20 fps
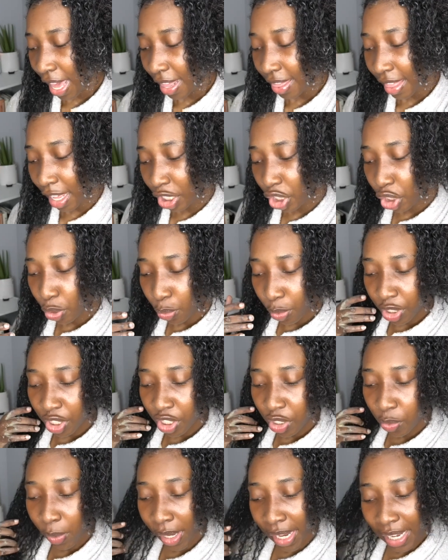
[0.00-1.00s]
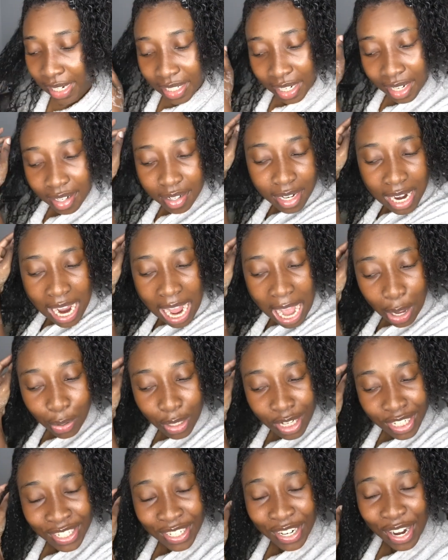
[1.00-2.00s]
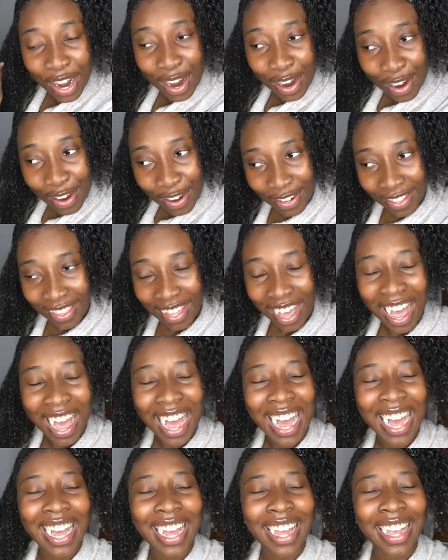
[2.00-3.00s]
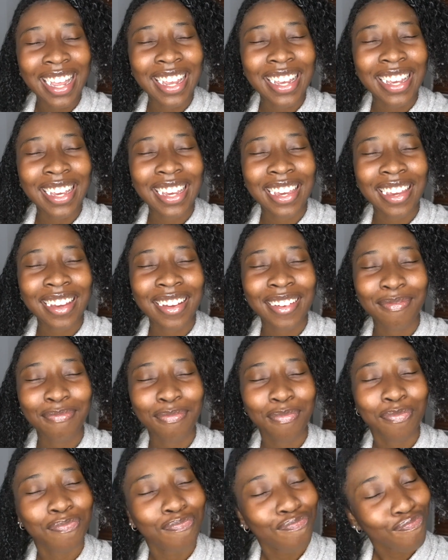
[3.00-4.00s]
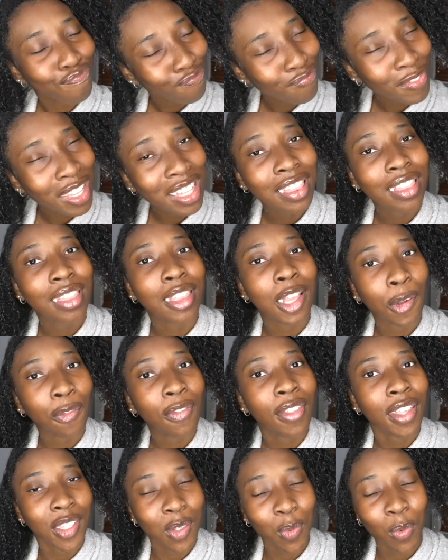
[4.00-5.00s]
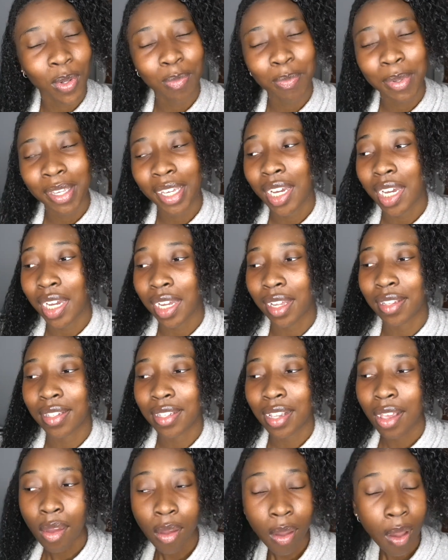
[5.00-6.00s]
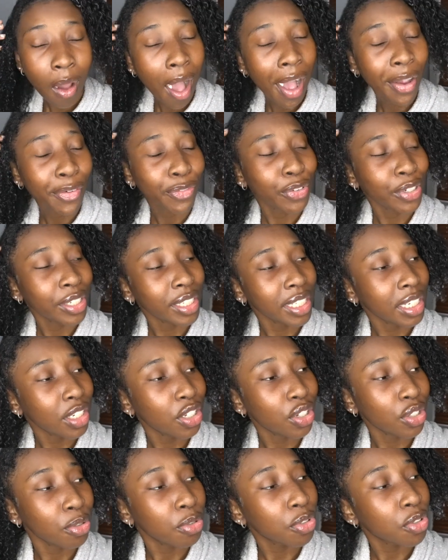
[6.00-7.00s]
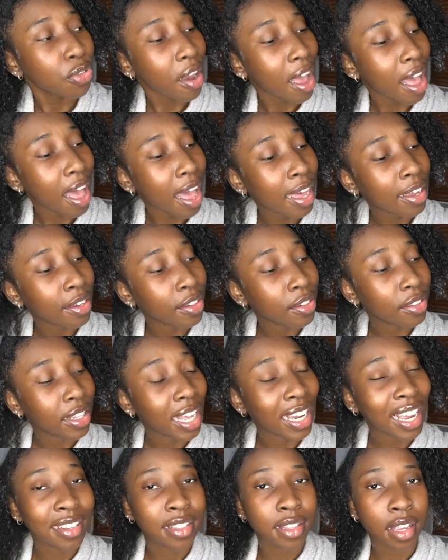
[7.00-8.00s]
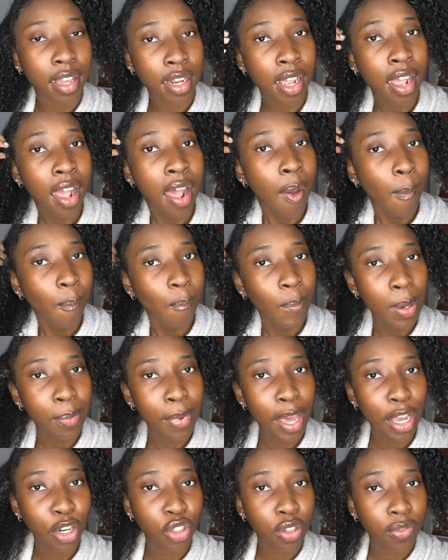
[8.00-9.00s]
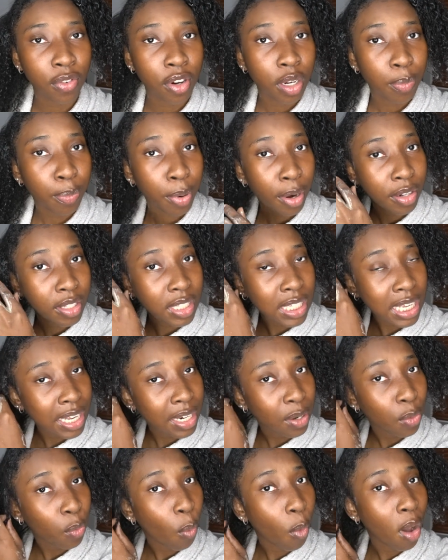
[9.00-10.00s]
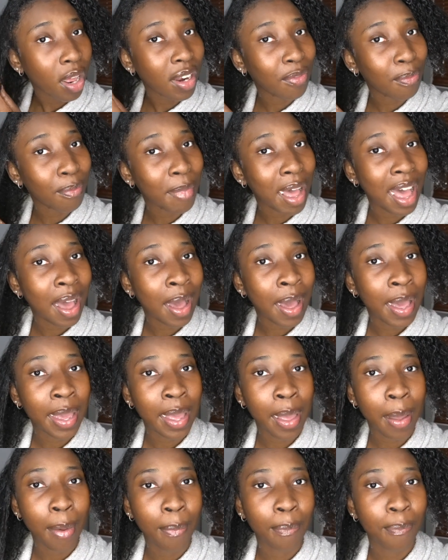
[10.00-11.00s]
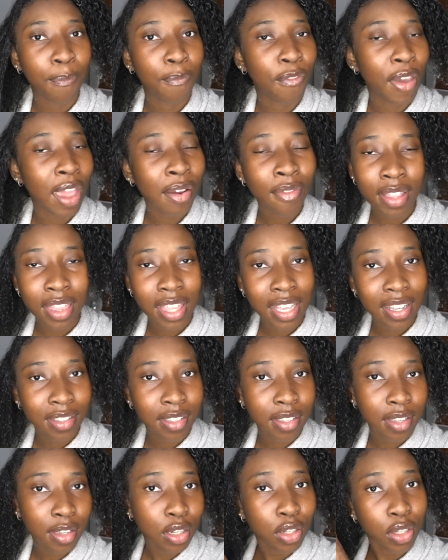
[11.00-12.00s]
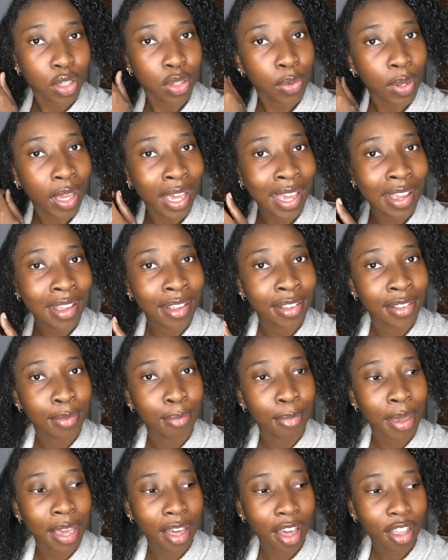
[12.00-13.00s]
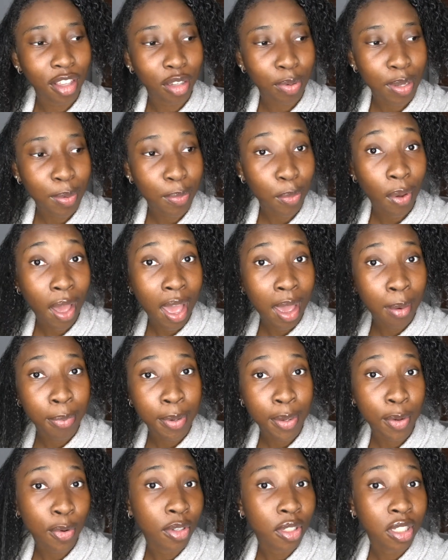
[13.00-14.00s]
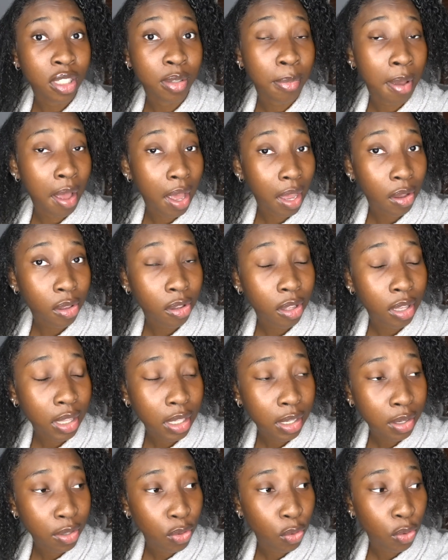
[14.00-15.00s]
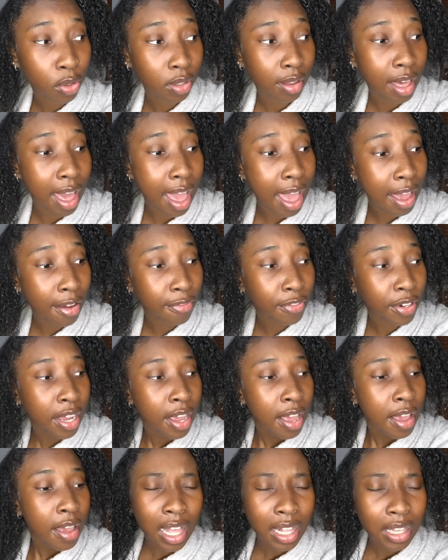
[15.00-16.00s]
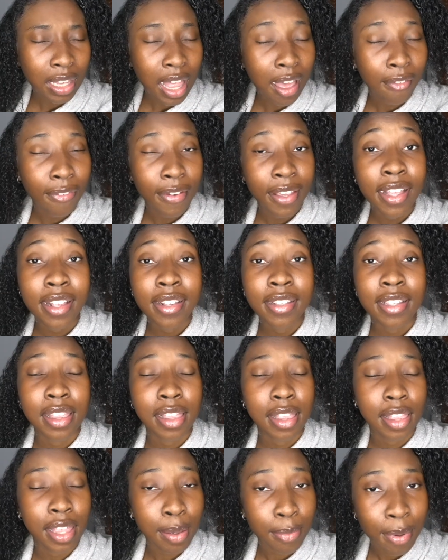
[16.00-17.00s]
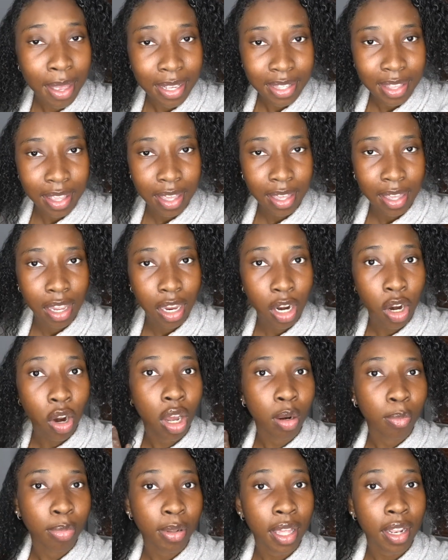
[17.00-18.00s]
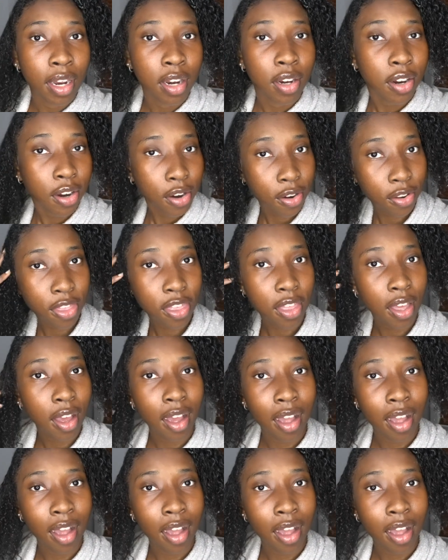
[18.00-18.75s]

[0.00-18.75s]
That you were sweet and down to earth. I love this one because I really do try. Like I said, I'm an extroverted person. One of my favorite things to do is make other people happy, or smile at least, or laugh. Like, laughing is the best thing here on planet Earth.